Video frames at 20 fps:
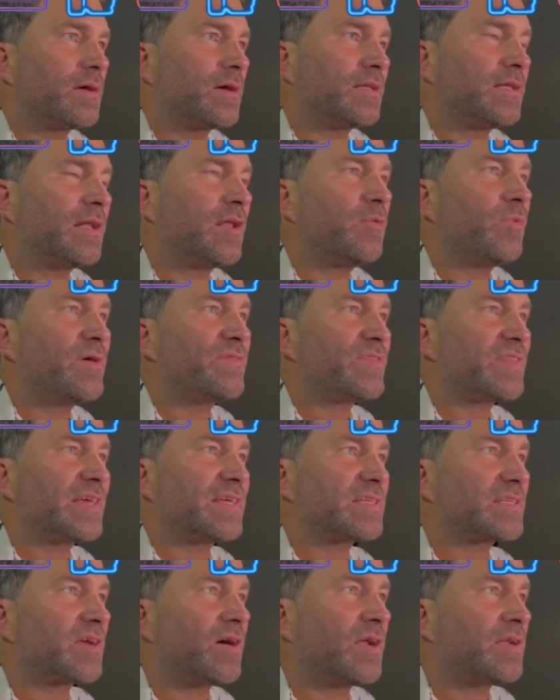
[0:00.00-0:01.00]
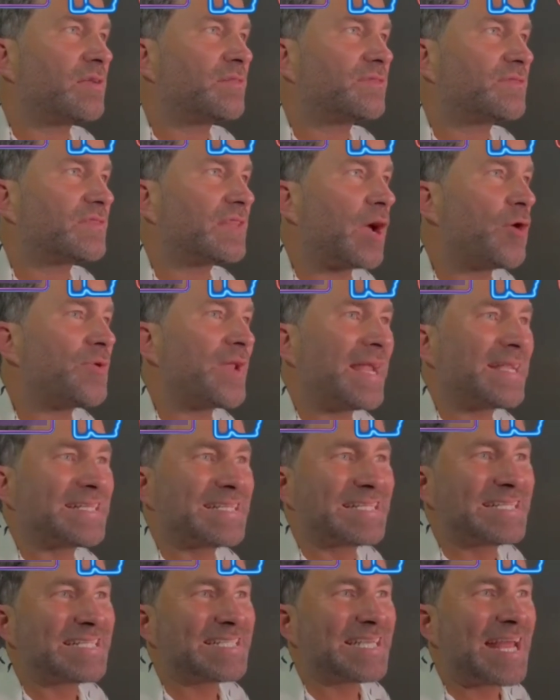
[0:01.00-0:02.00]
don't know whether they kind of don't
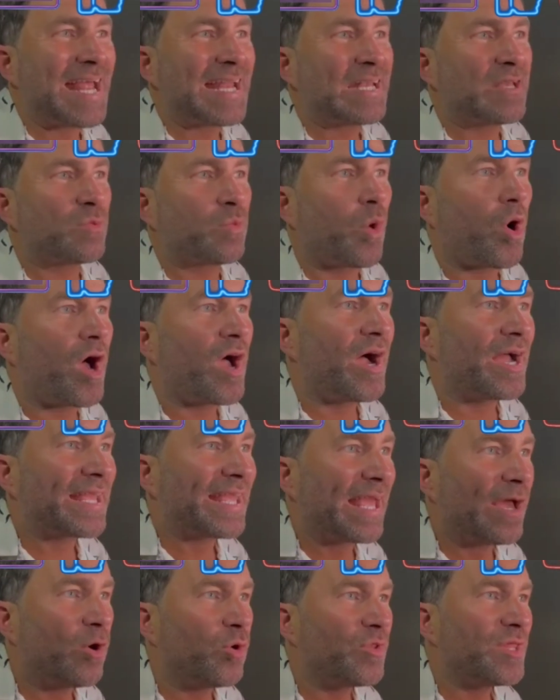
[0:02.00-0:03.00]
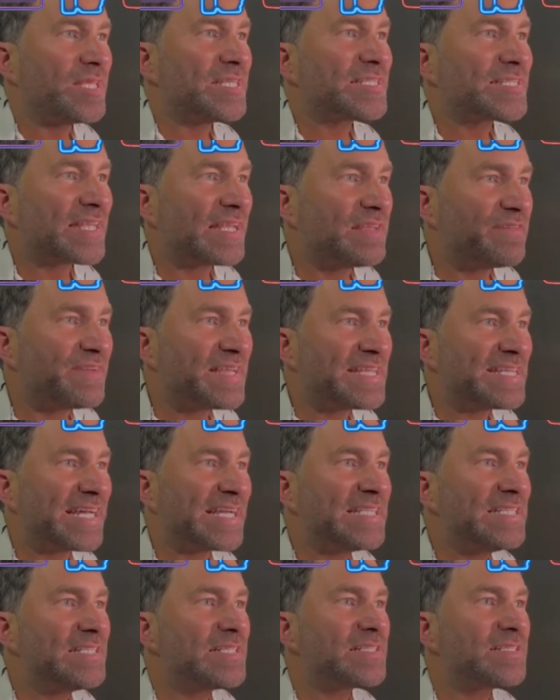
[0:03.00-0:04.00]
understand why I get all these TV
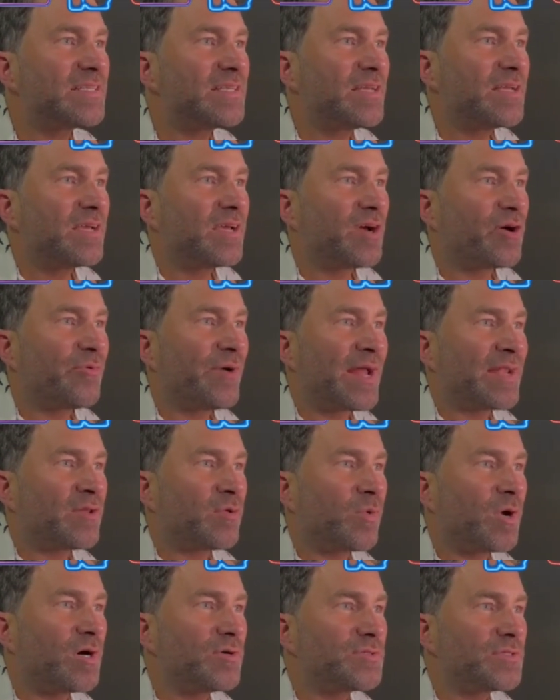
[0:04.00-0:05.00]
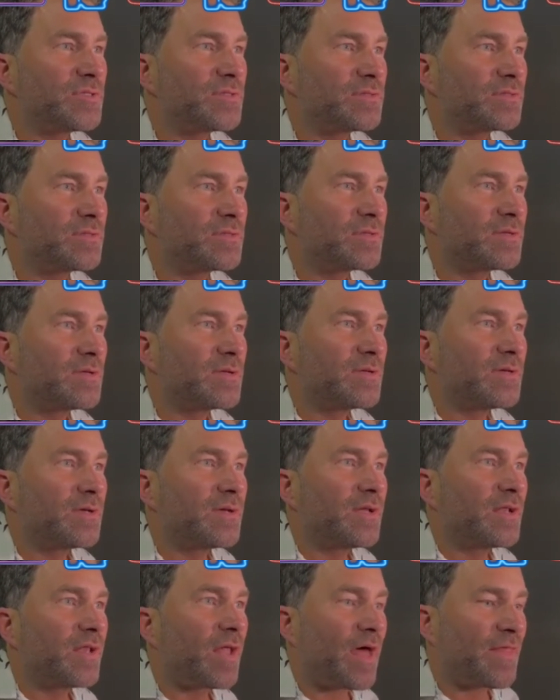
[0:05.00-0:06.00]
dates around the world.
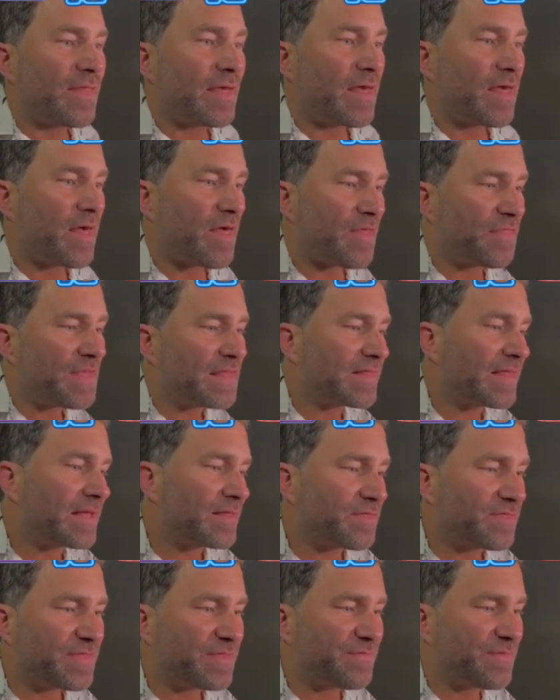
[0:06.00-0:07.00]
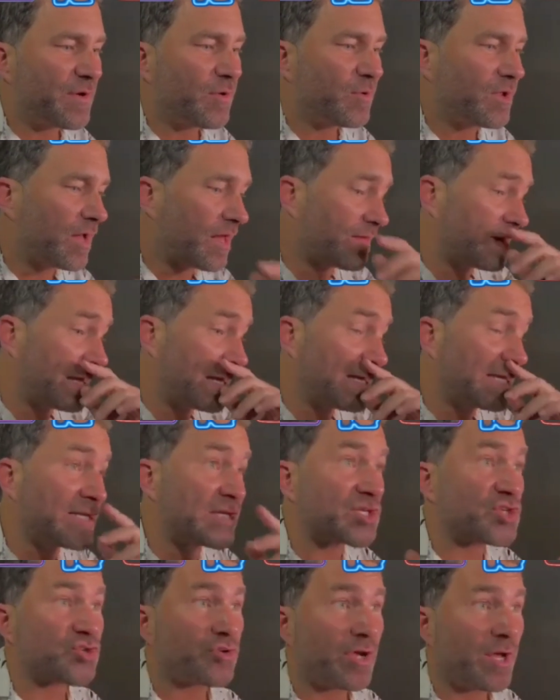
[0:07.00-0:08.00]
Like, I think they feel like the
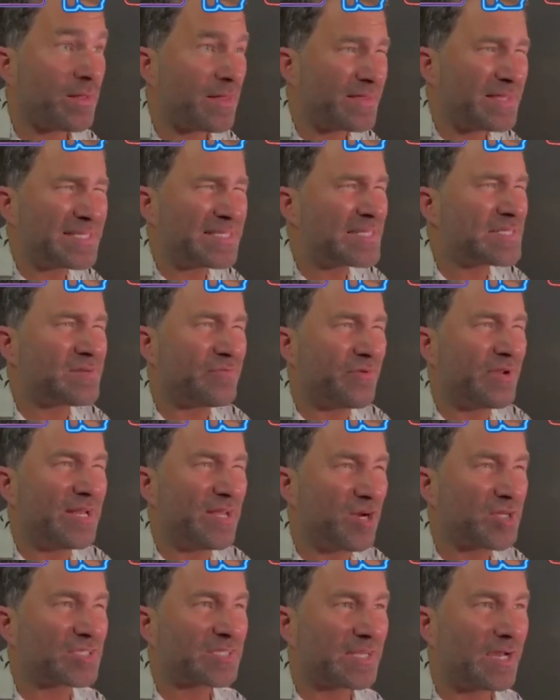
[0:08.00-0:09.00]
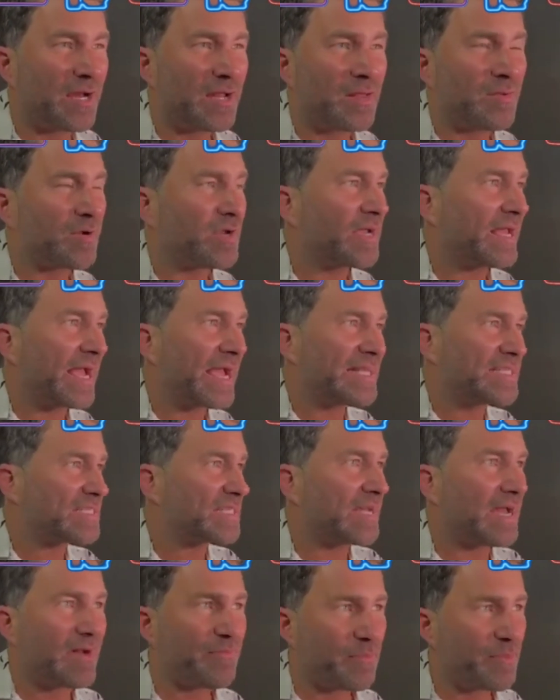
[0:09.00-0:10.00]
industry, and this isn't really Oscar, I'm going to go
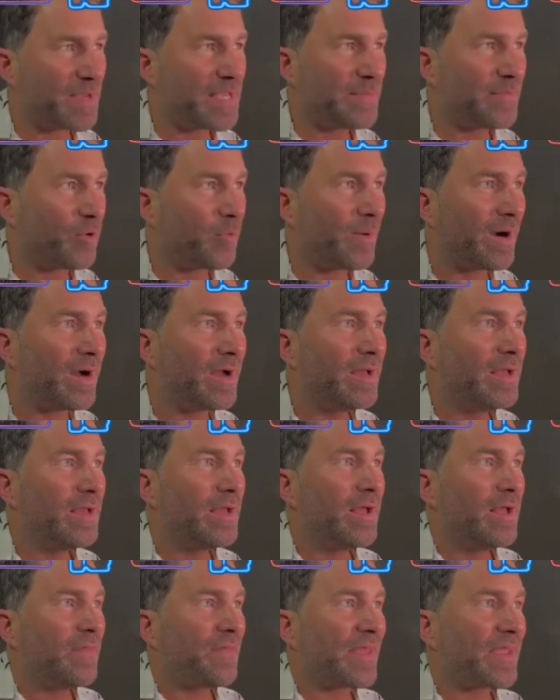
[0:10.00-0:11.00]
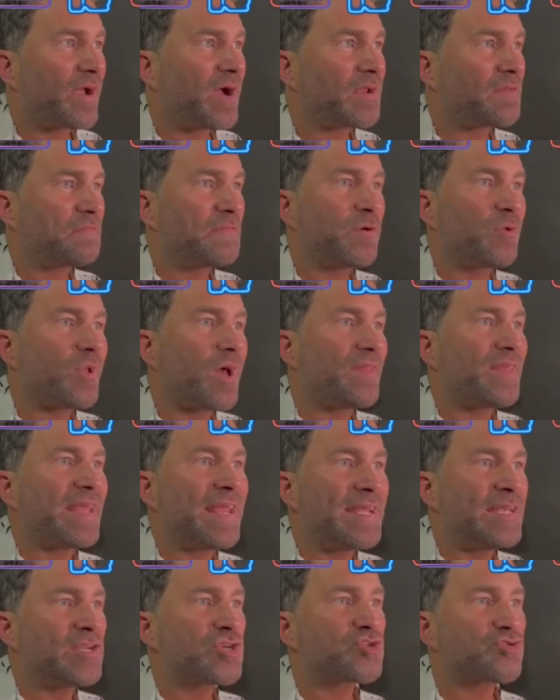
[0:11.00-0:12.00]
into other people, but they kind of feel like
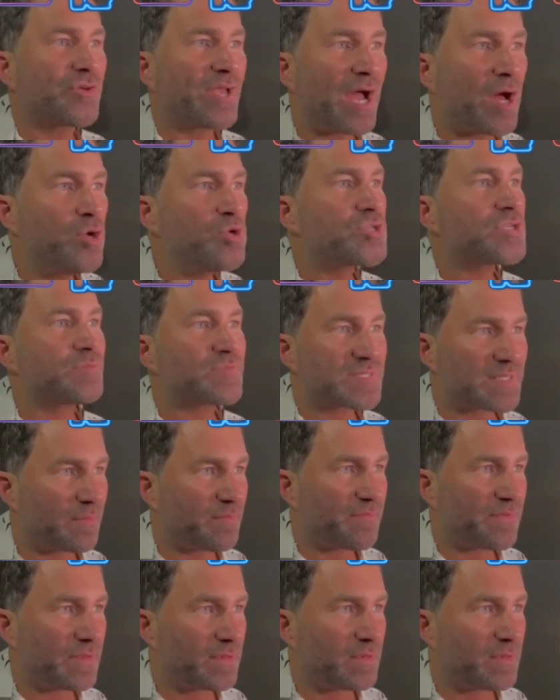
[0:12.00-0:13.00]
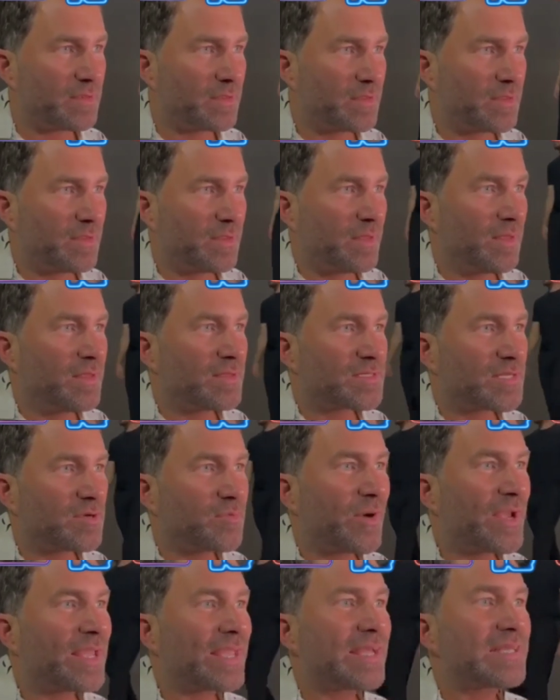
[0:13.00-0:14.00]
the industry owes them something.
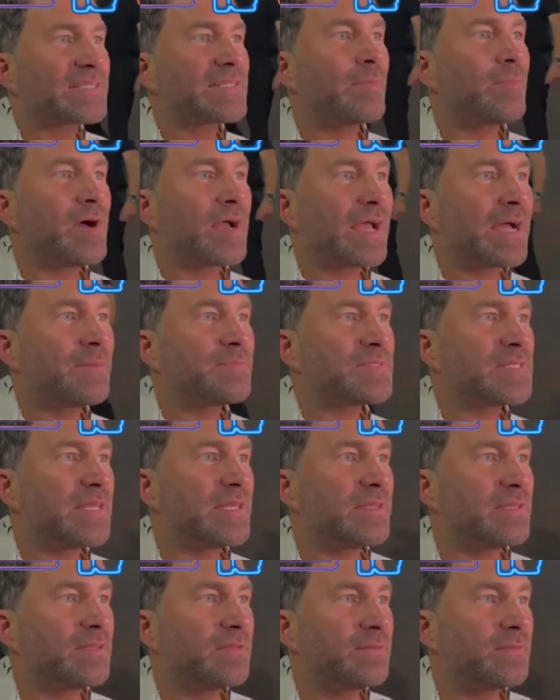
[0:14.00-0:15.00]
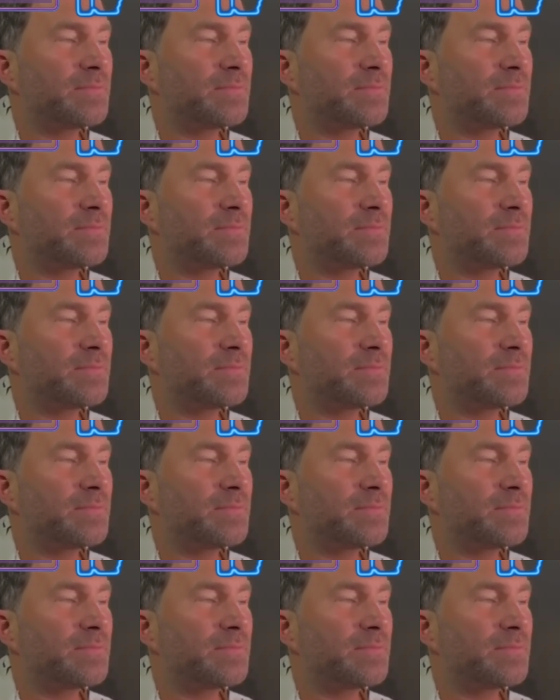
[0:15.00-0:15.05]
So when someone comes in